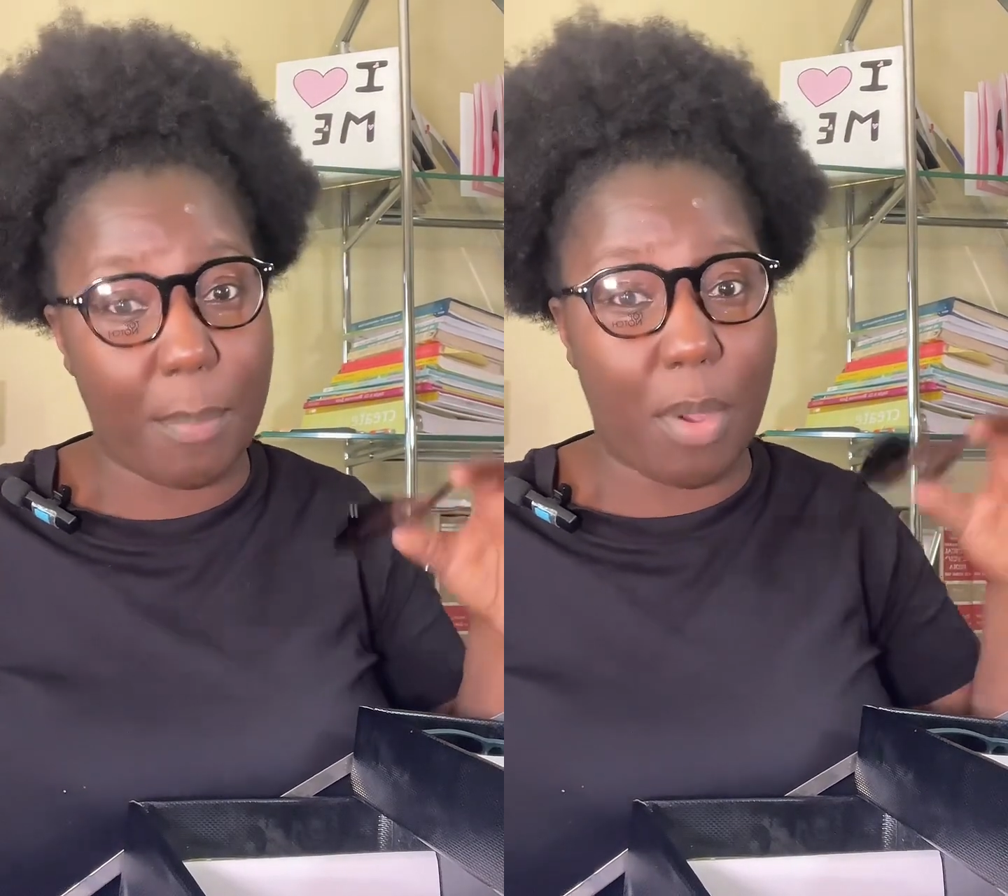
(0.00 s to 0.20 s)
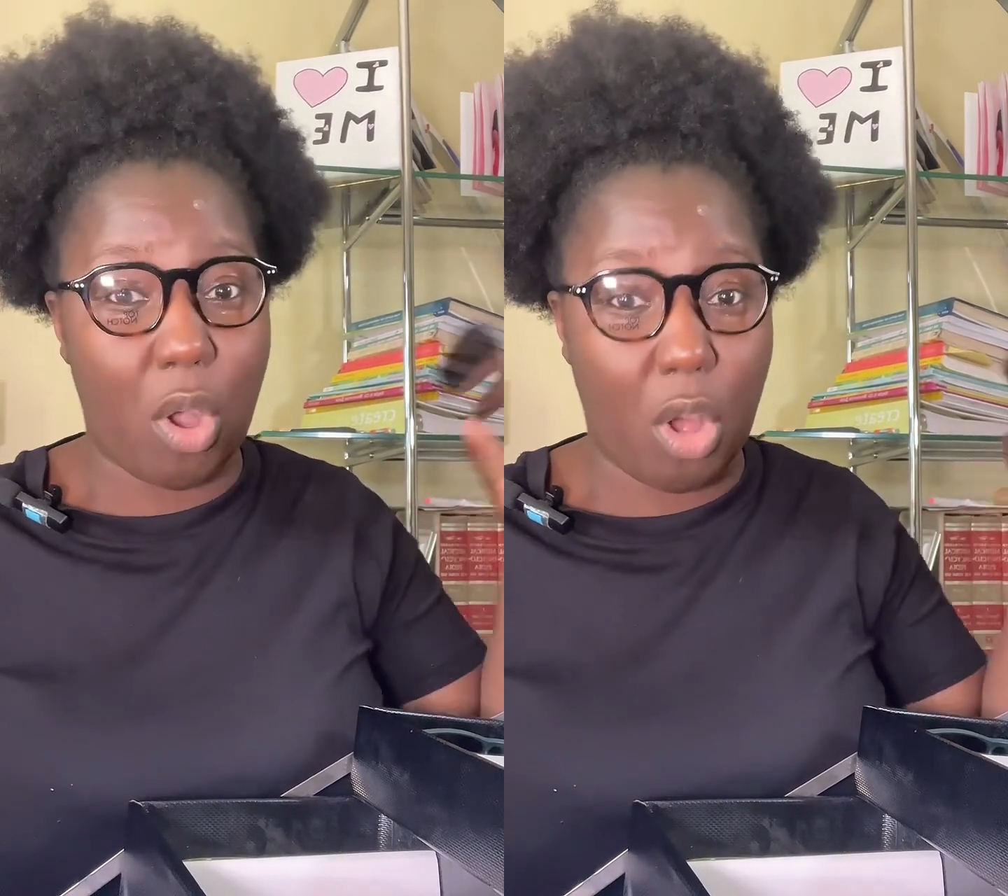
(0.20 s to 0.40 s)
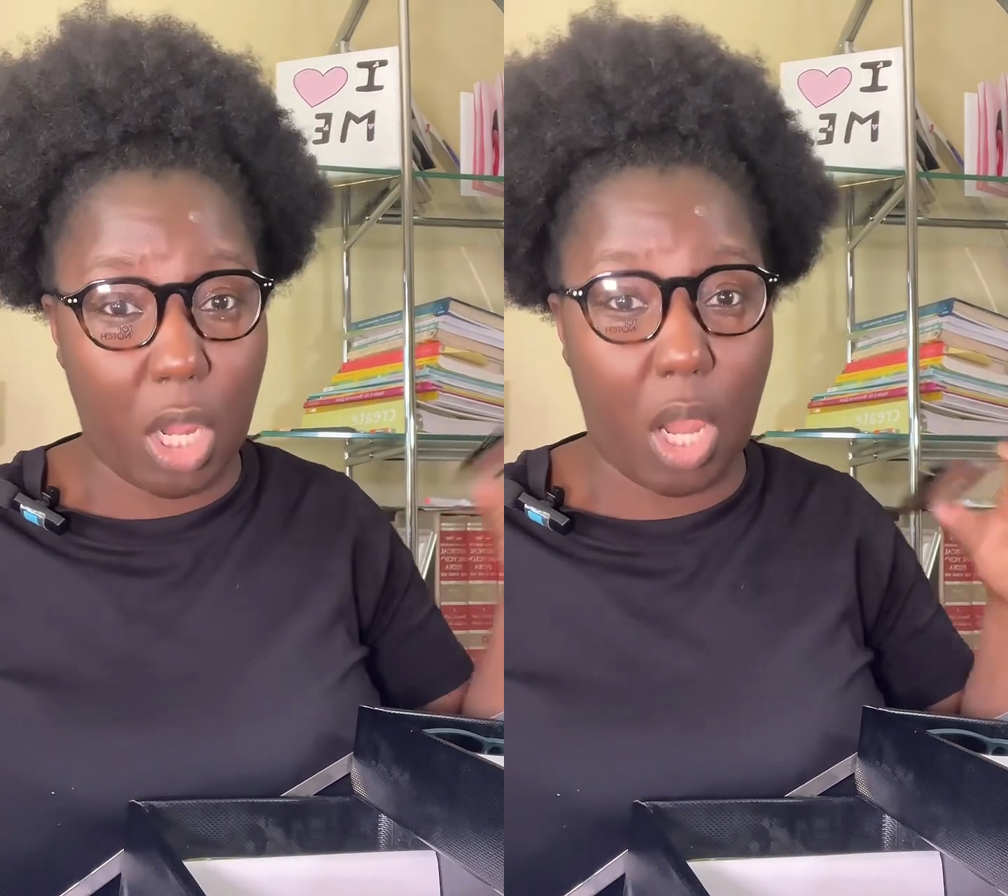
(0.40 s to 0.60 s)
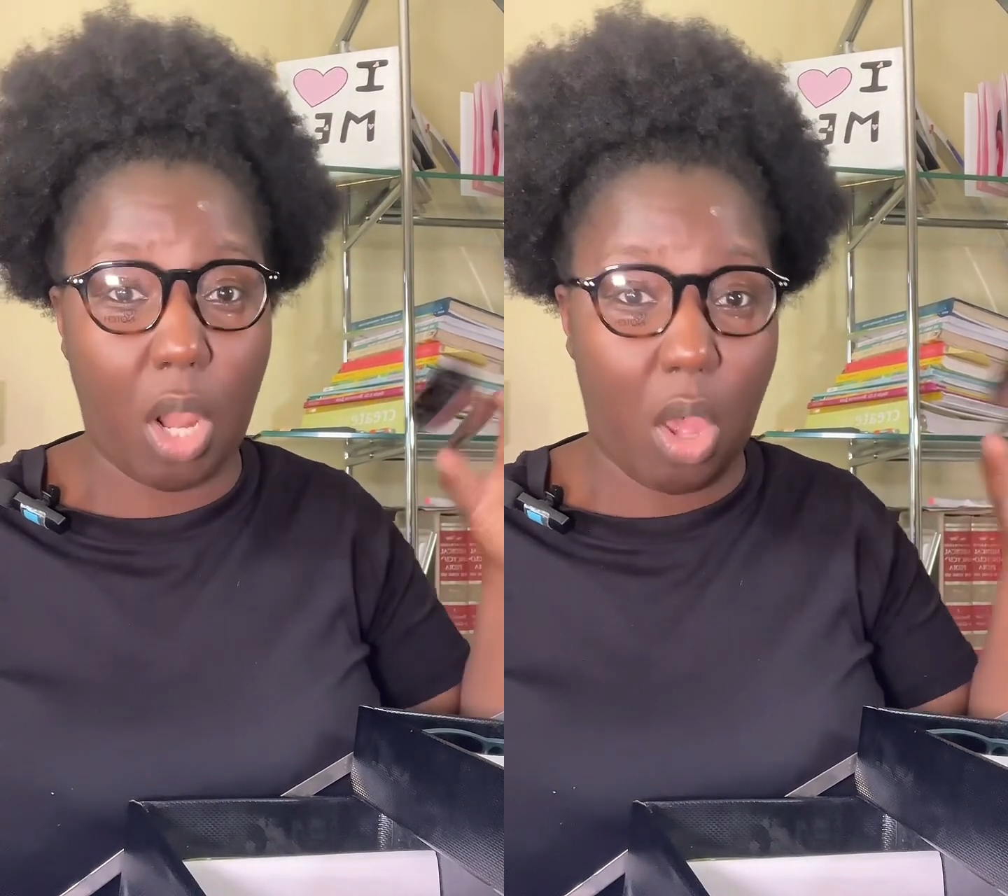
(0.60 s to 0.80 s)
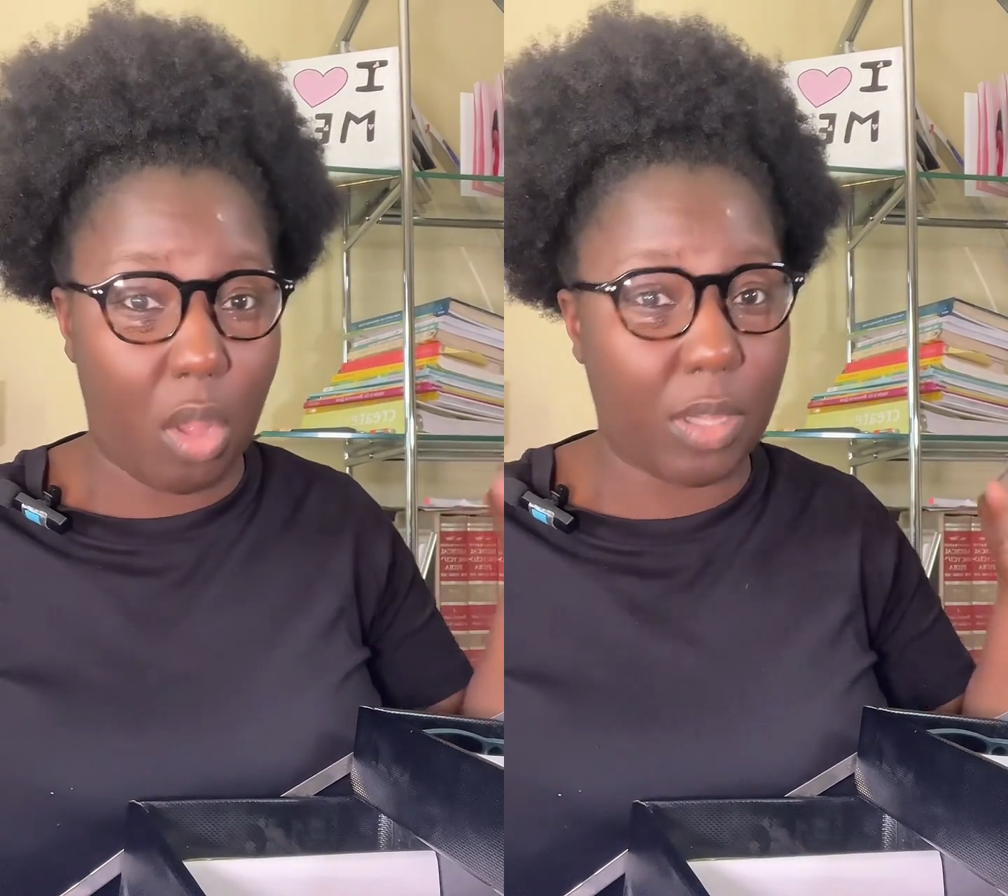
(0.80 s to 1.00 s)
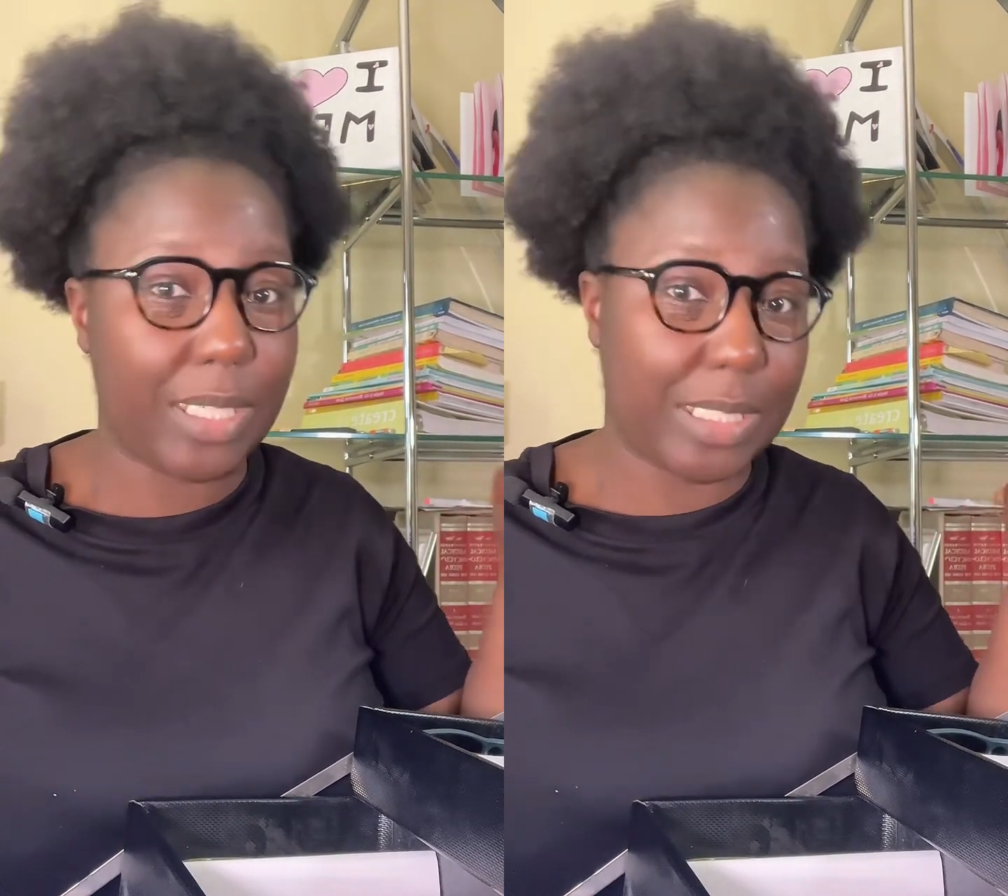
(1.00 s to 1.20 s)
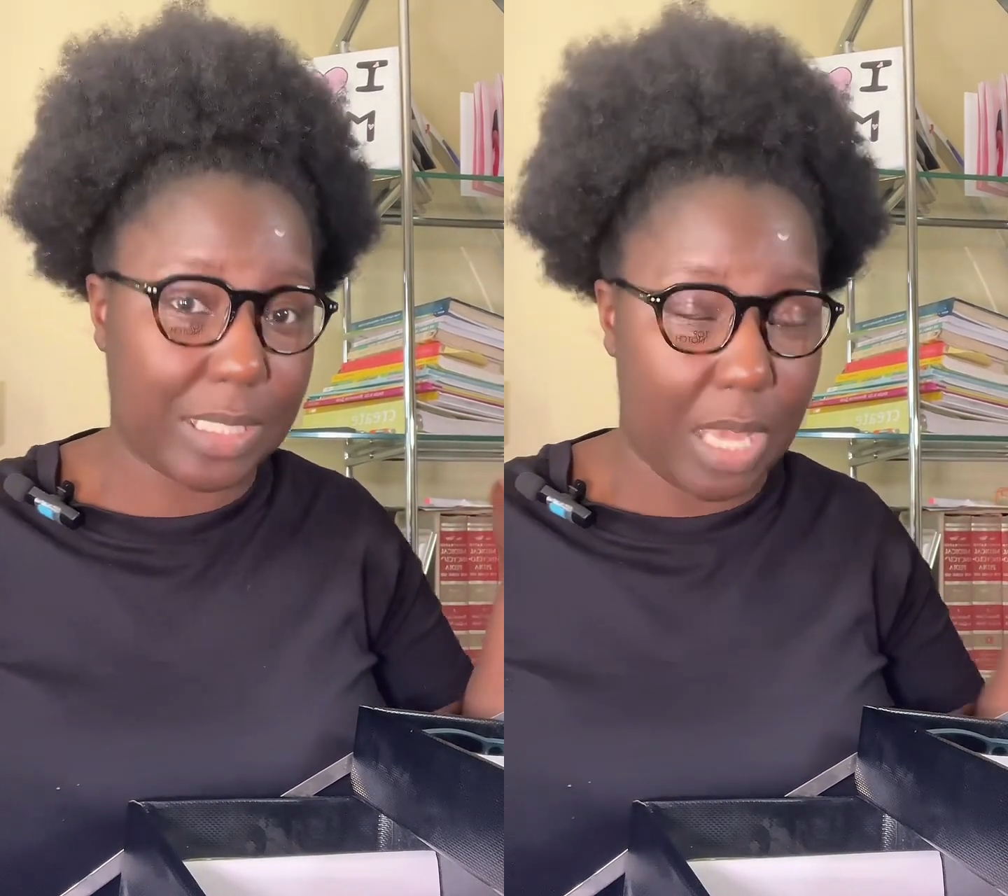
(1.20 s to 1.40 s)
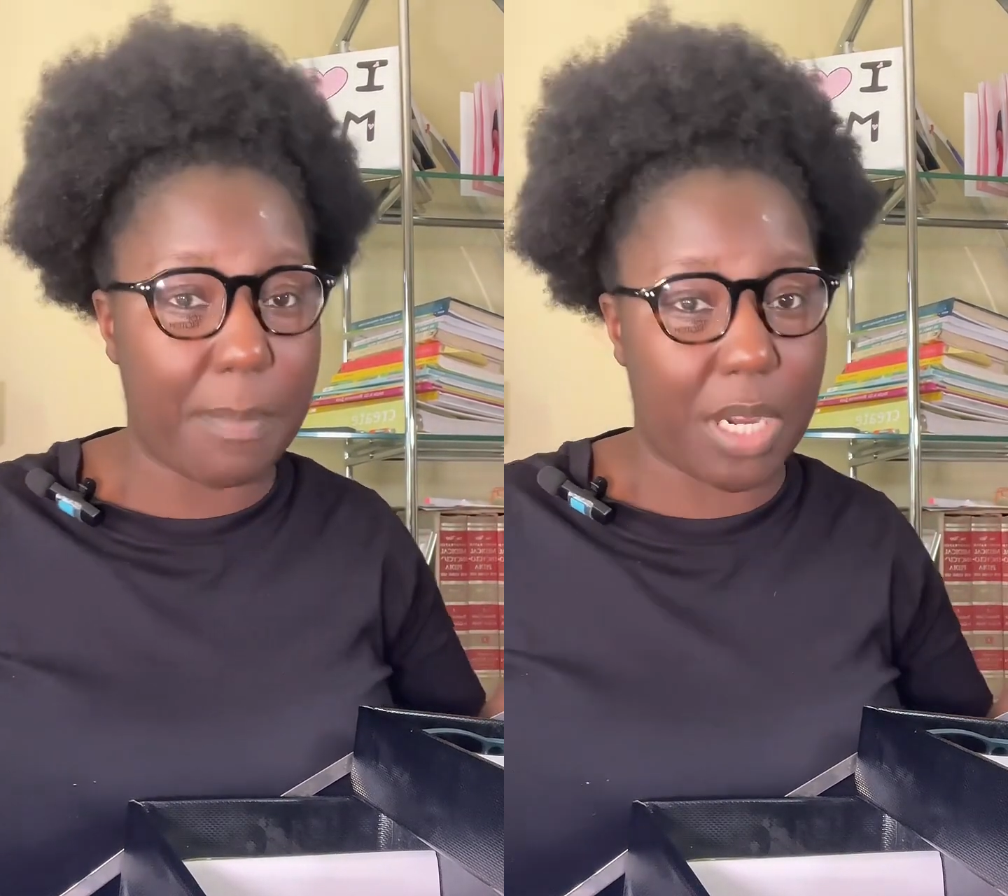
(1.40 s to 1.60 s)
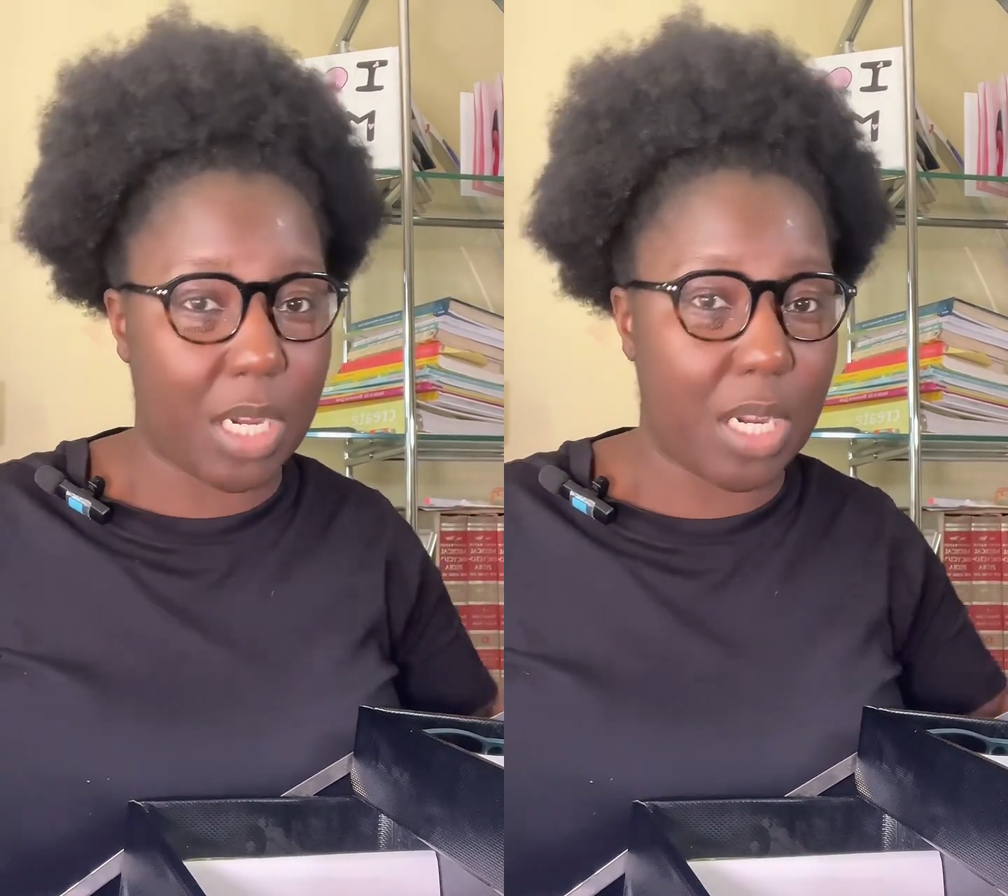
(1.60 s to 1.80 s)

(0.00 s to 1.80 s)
ball all this summer,